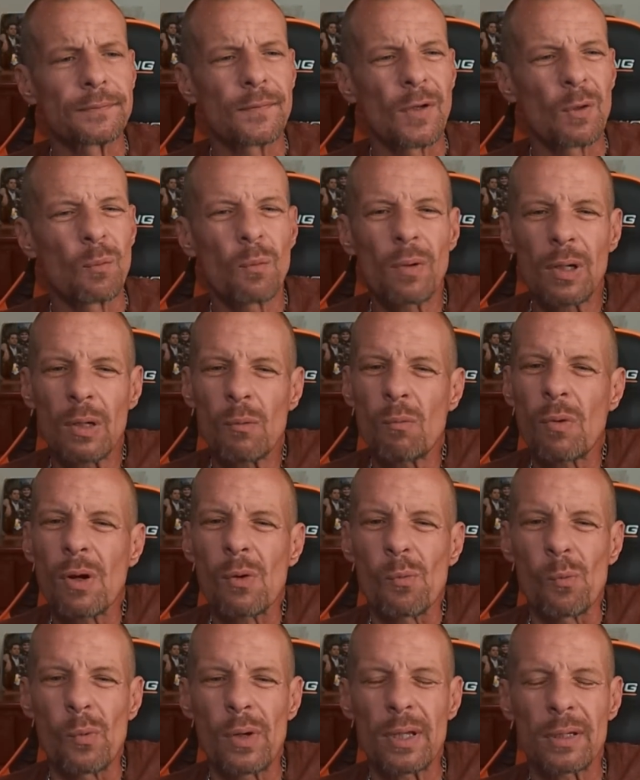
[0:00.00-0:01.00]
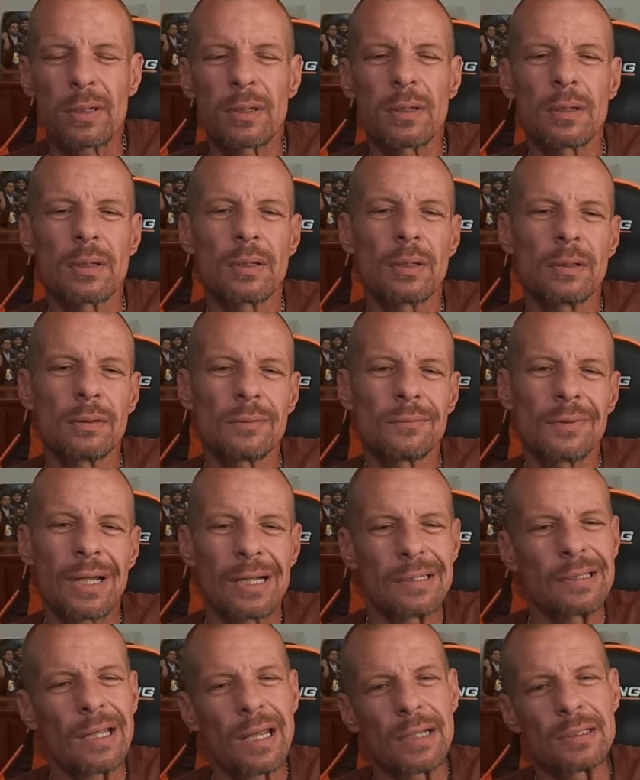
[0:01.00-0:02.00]
really weren't with
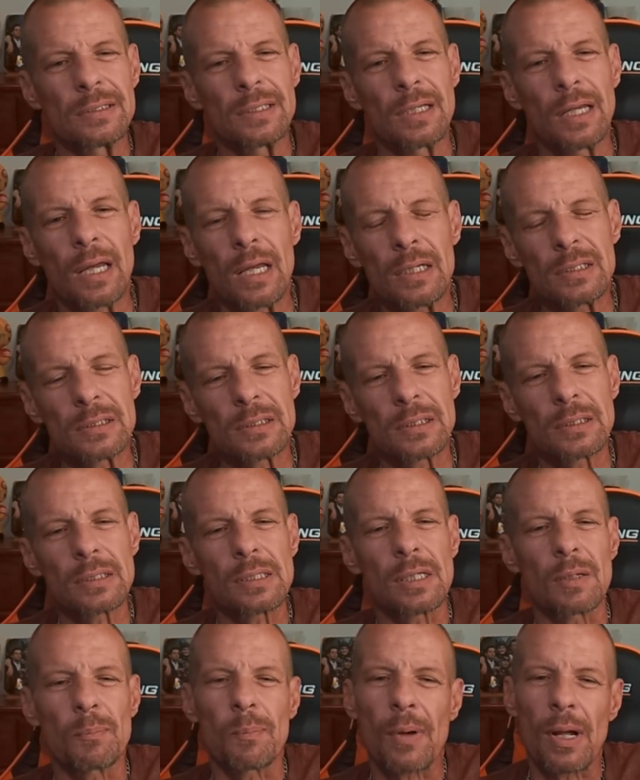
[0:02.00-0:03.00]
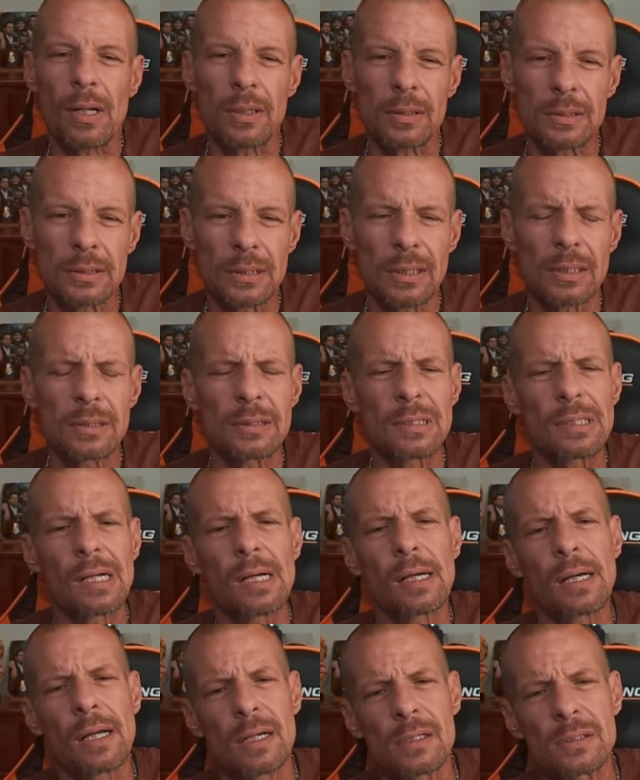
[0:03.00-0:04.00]
like the education and the politics and
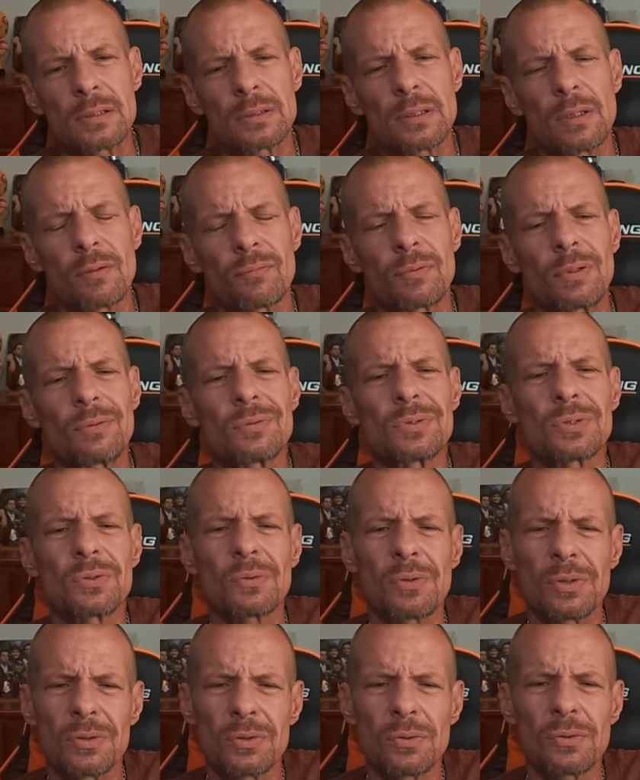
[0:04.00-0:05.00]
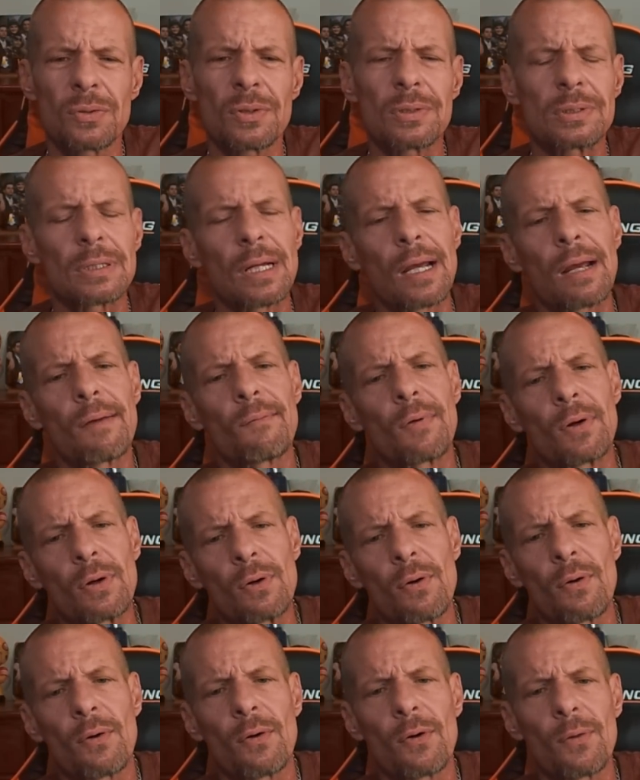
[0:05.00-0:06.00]
that kind of stuff. They were sort of doing their time, want to
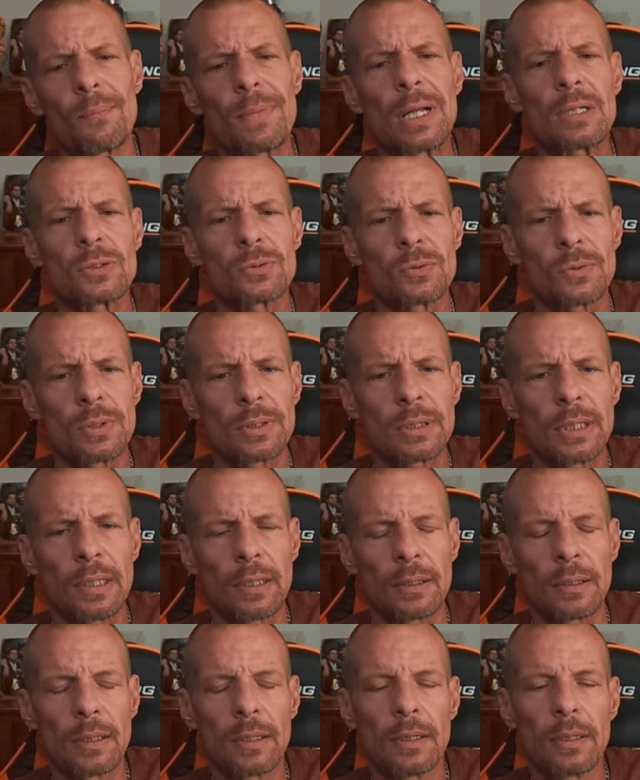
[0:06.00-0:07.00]
go home, that sort of thing.